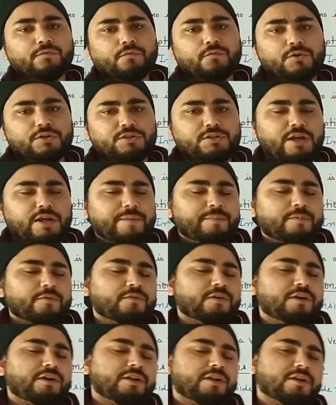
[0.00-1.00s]
what type of
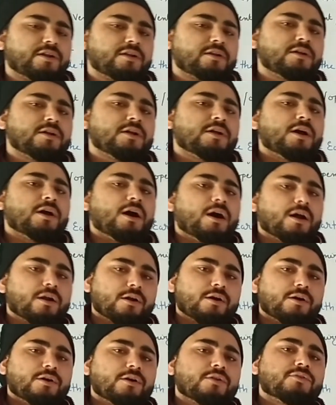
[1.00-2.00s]
interior our
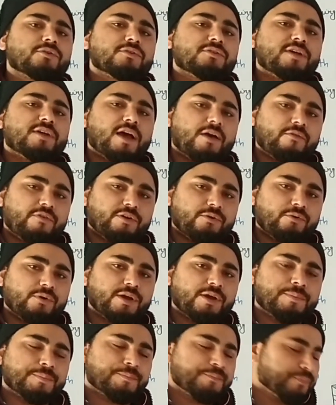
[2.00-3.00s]
earth is having.
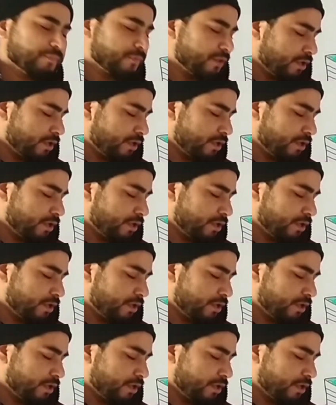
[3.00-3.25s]
Okay,